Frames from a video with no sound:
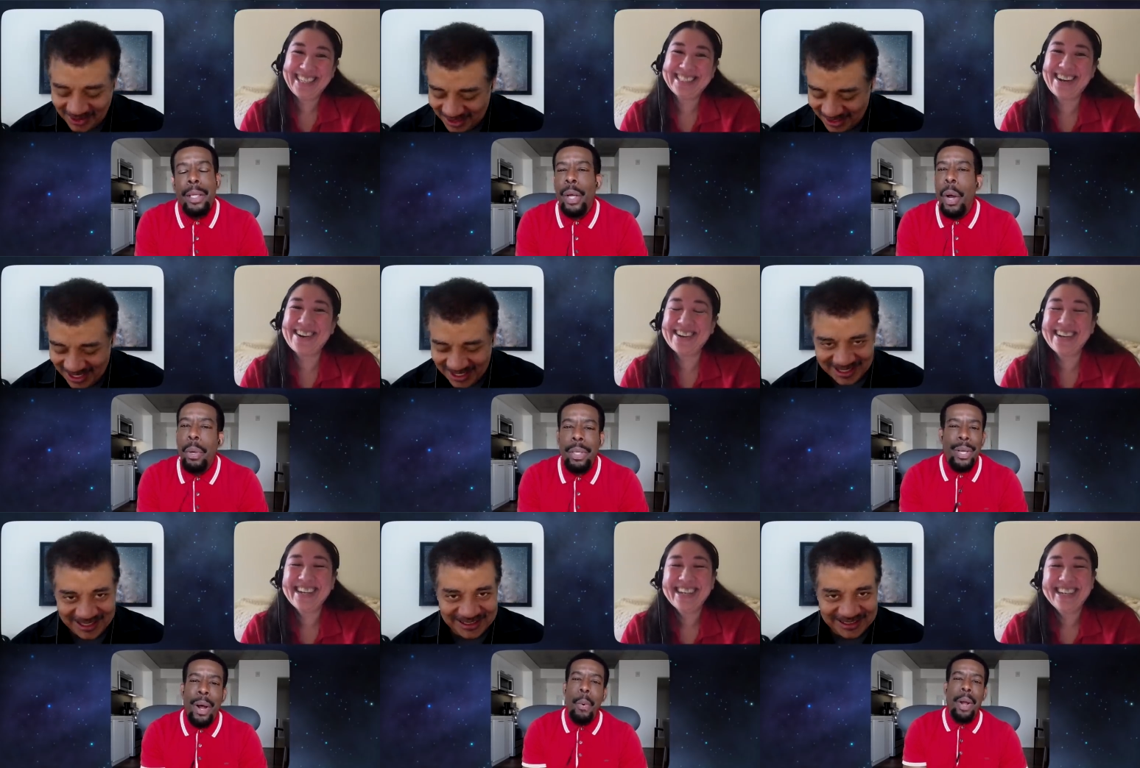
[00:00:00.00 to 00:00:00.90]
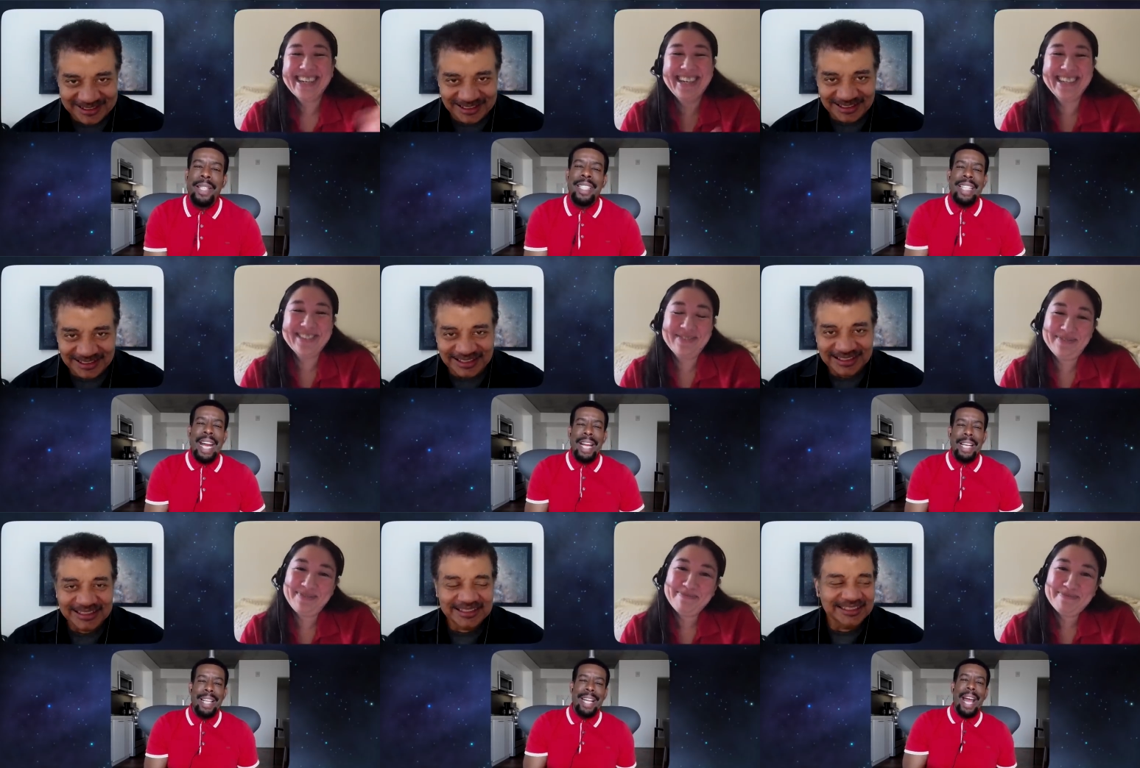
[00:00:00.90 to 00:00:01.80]
Speaker 1: You don't. You don't want to
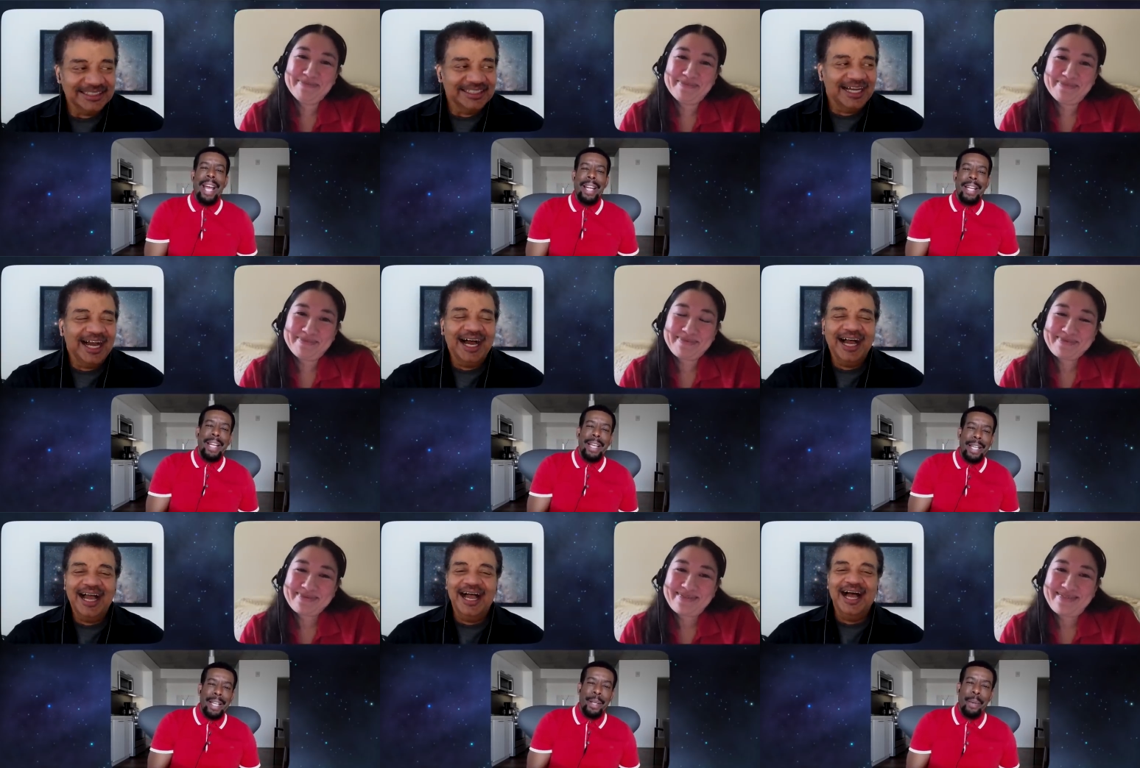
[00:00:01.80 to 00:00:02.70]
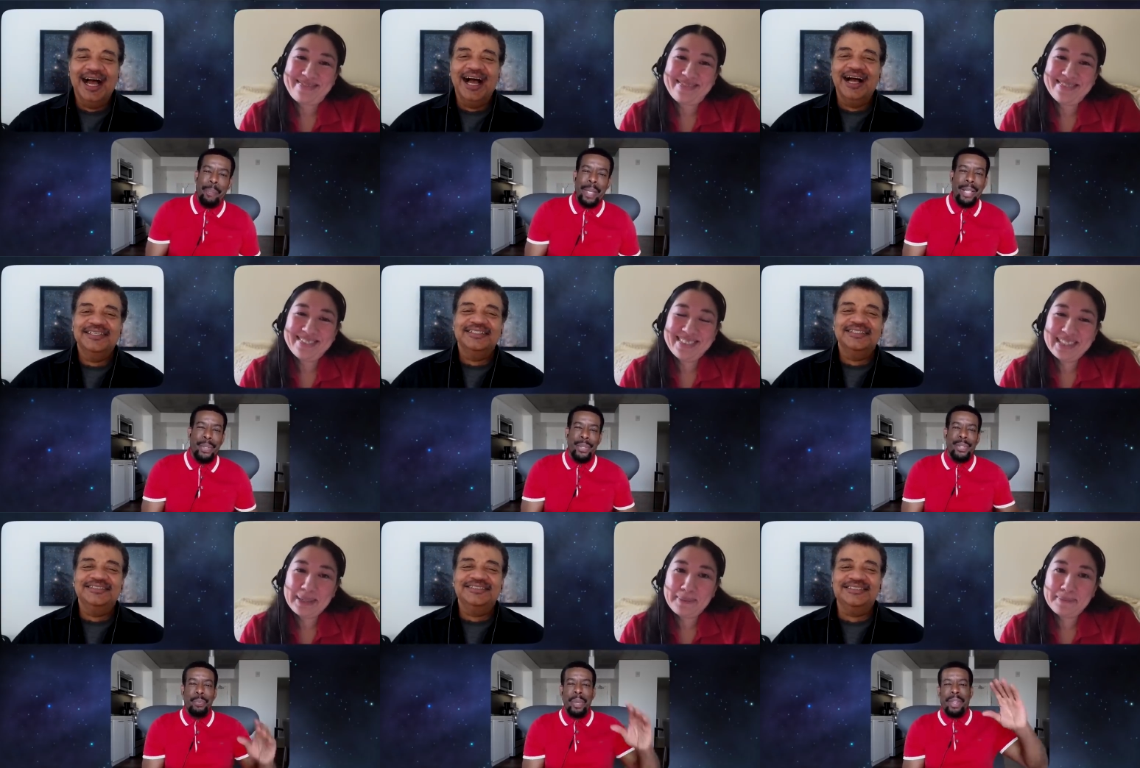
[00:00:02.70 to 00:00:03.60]
stand in the in, in the
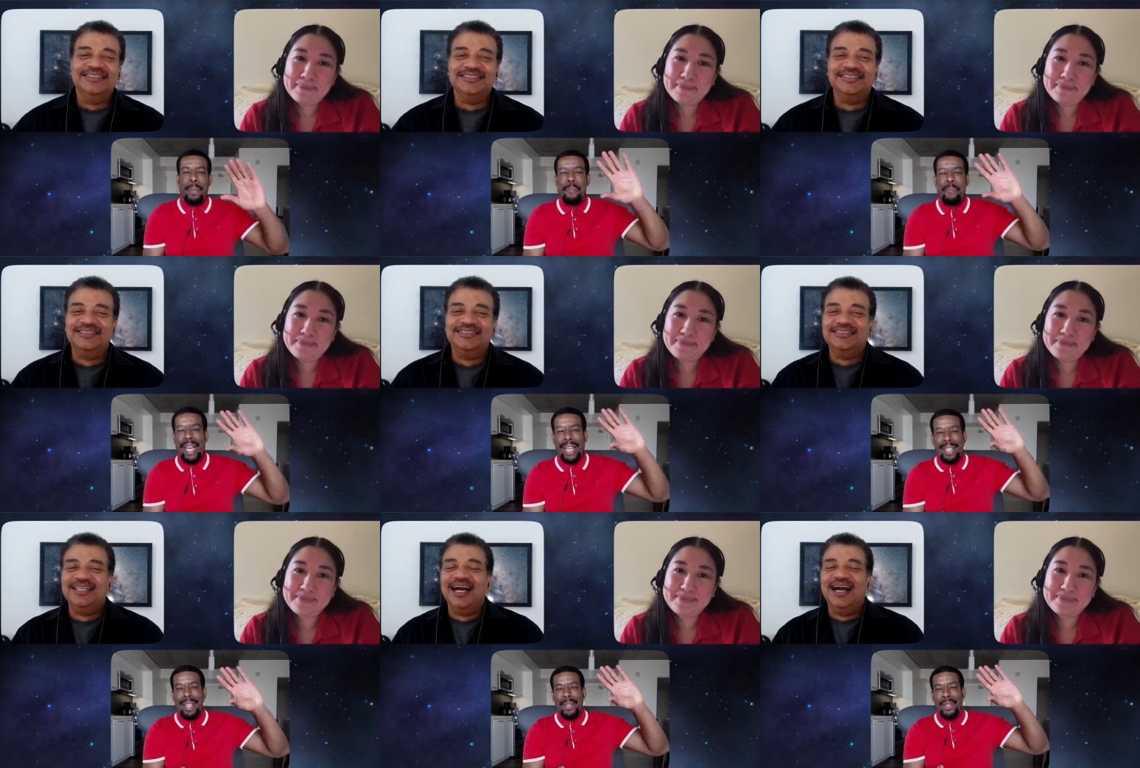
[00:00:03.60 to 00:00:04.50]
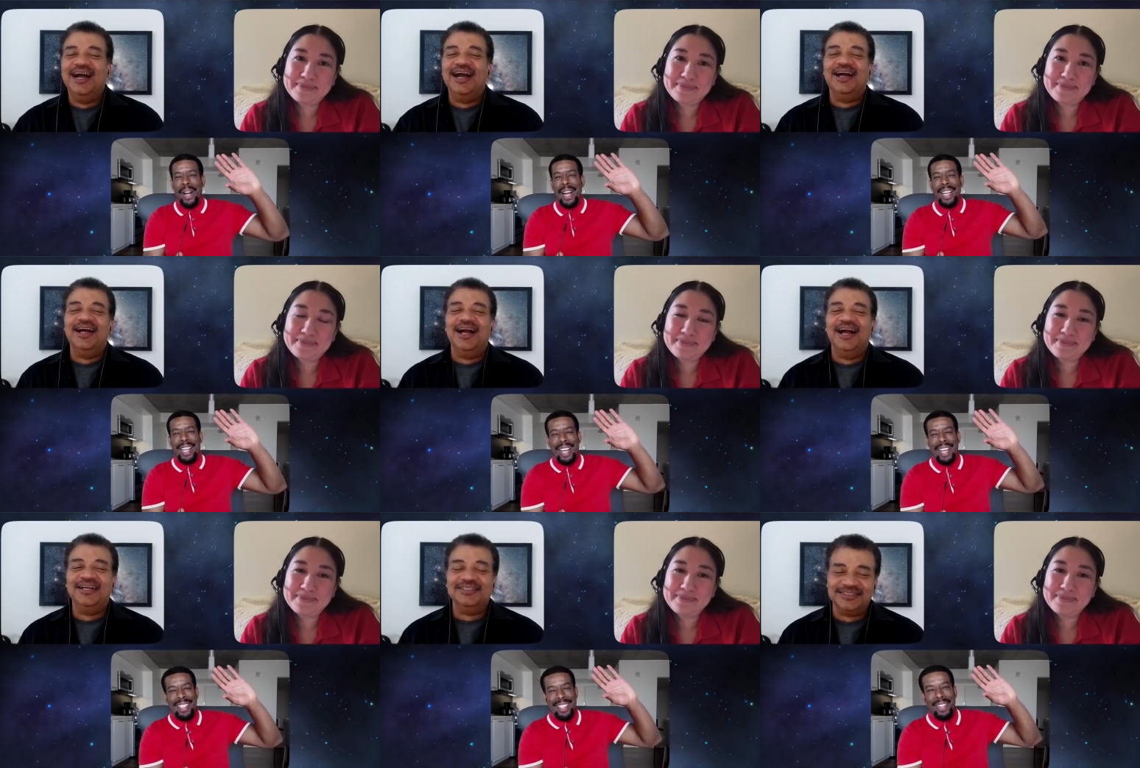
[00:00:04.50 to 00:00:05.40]
bleachers with a mitt trying to
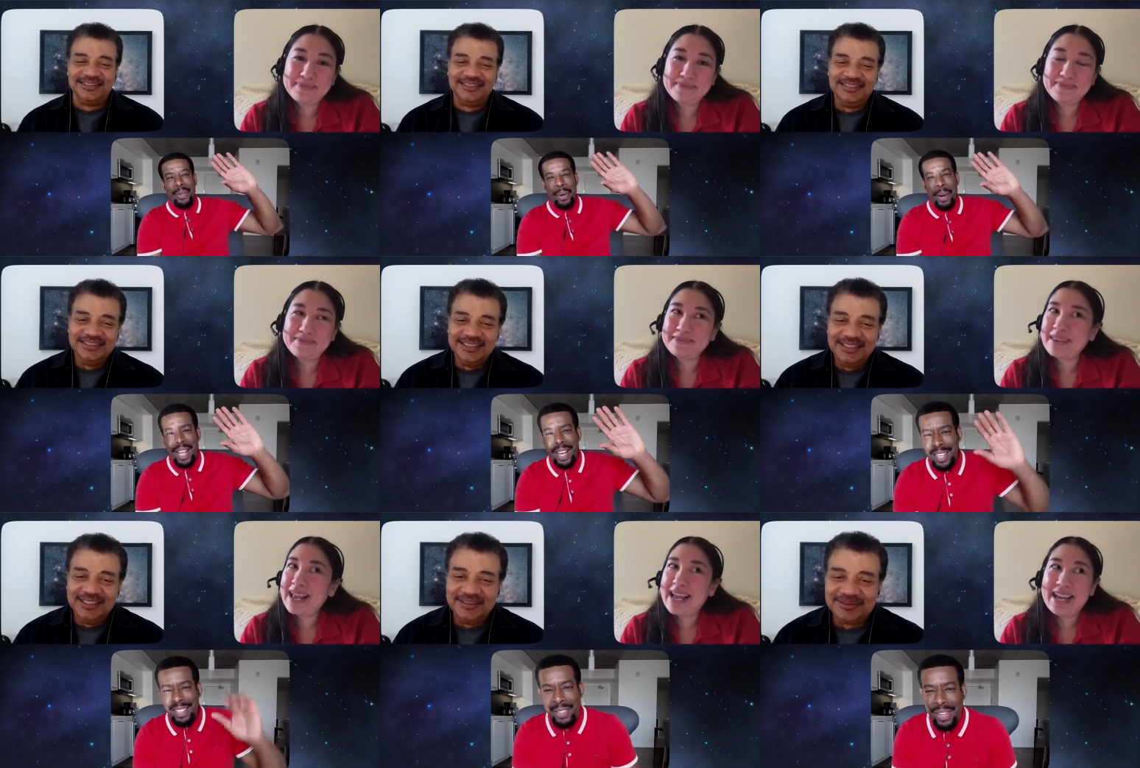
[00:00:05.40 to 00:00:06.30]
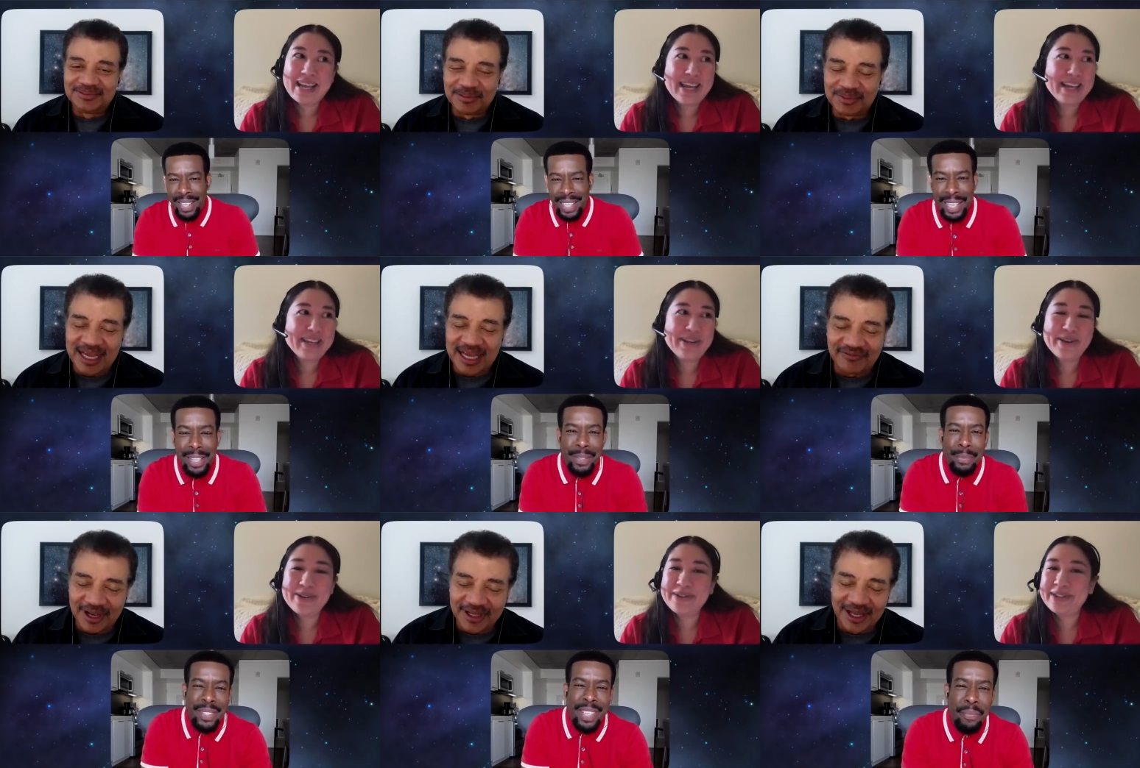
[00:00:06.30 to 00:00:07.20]
catch or trying to catch.
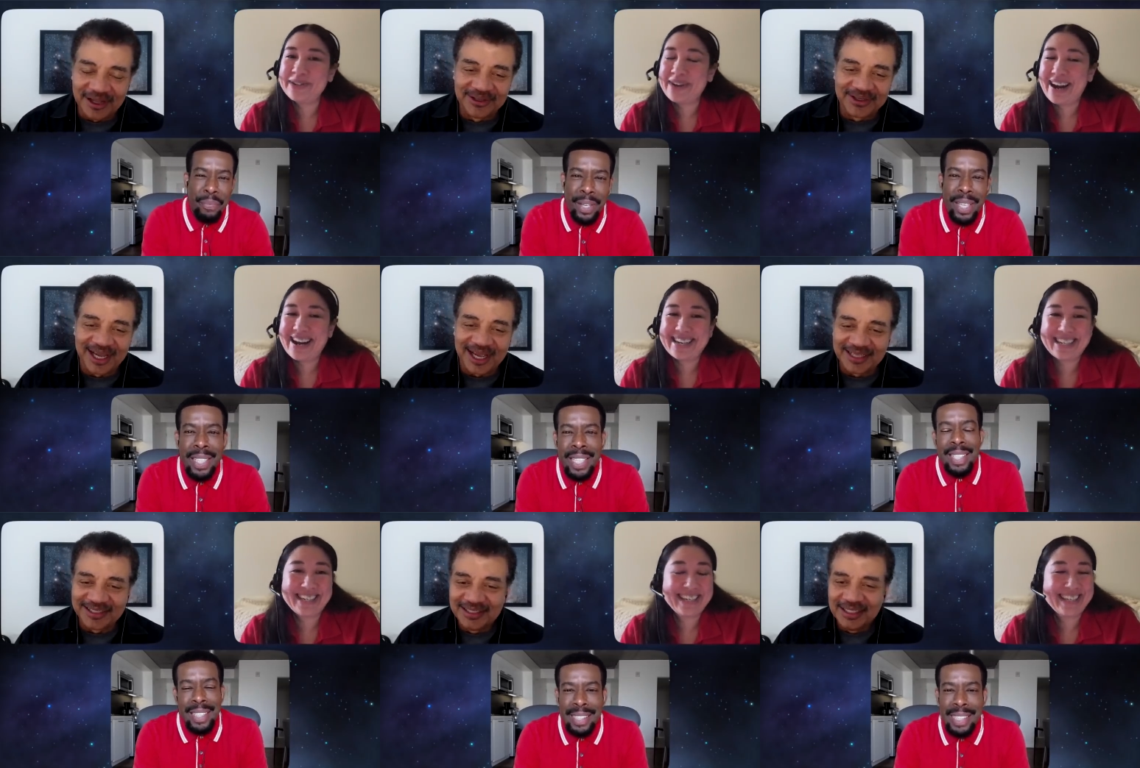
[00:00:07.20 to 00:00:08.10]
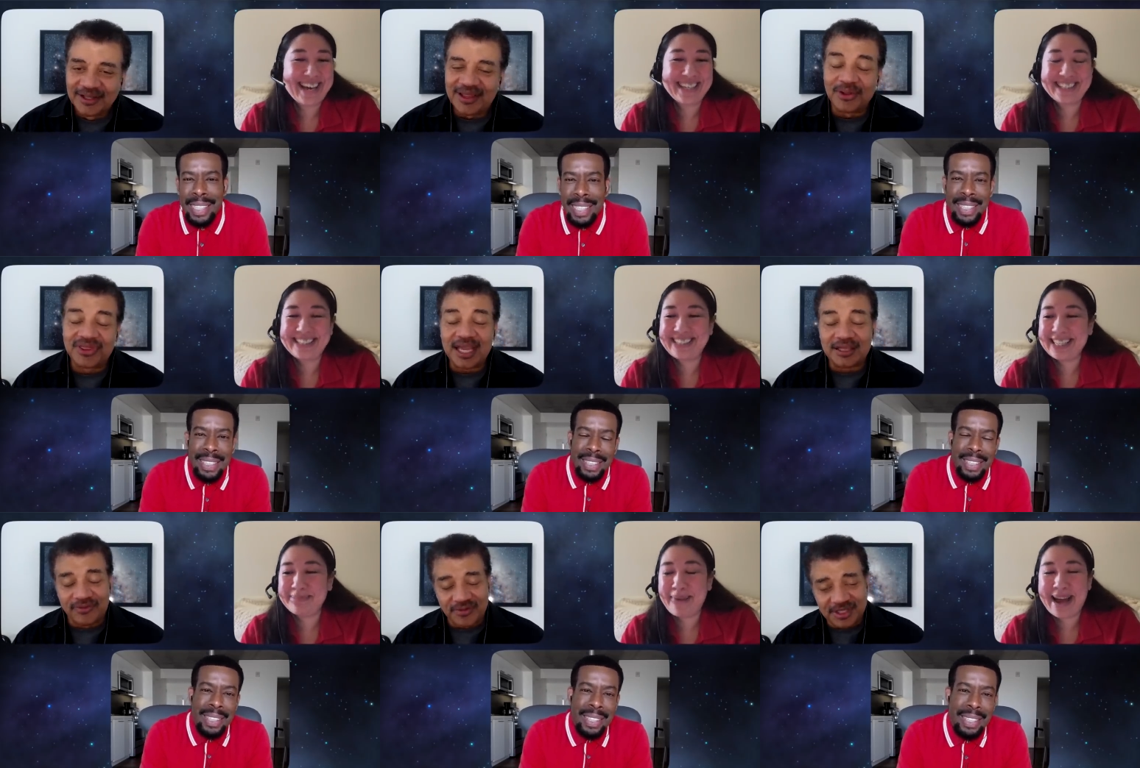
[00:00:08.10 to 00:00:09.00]
You do not. Okay.
Speaker 2: Right. thank you for